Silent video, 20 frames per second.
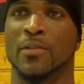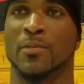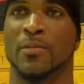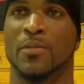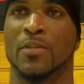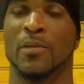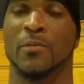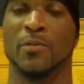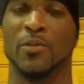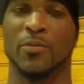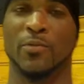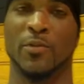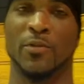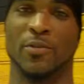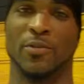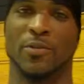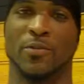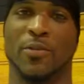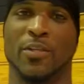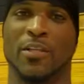something you're
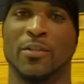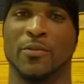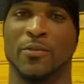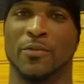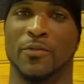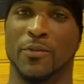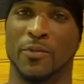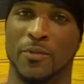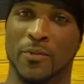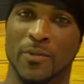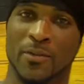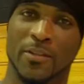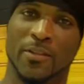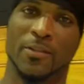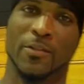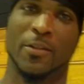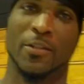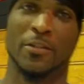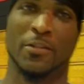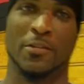supposed to drink with you
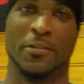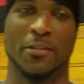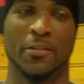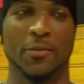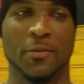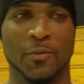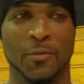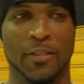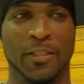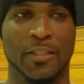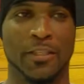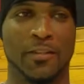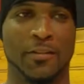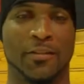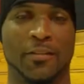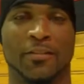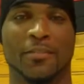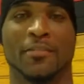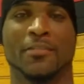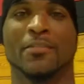know, other than Kool-Aid
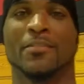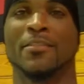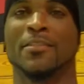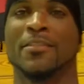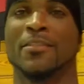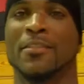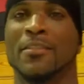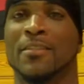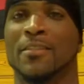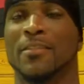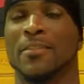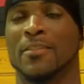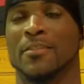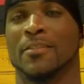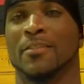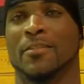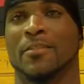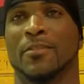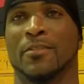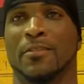or
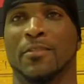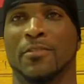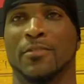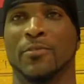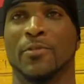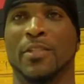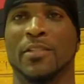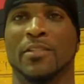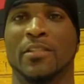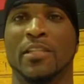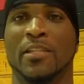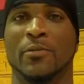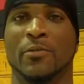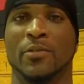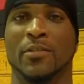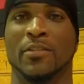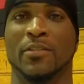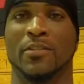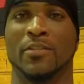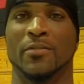sweet tea
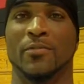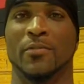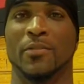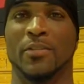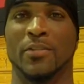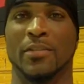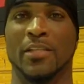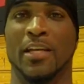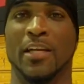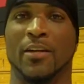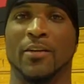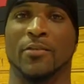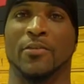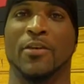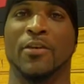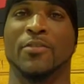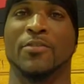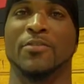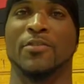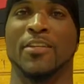when you're tired or
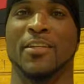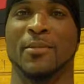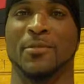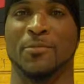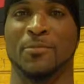thirsty.